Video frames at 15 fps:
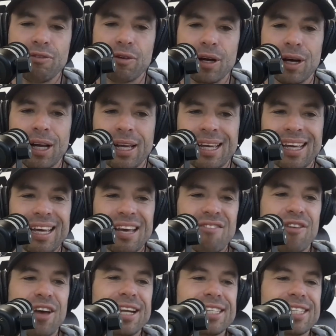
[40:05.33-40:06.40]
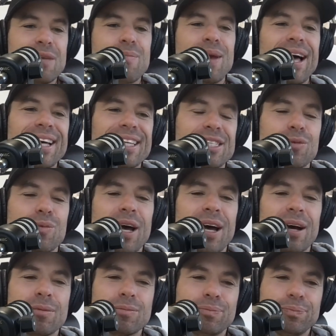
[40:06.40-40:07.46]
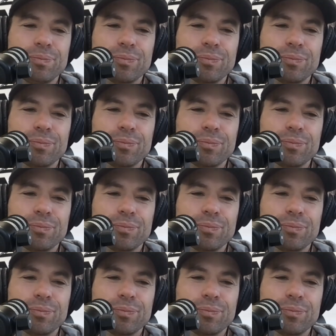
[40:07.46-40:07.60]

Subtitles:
for fantasy players as well,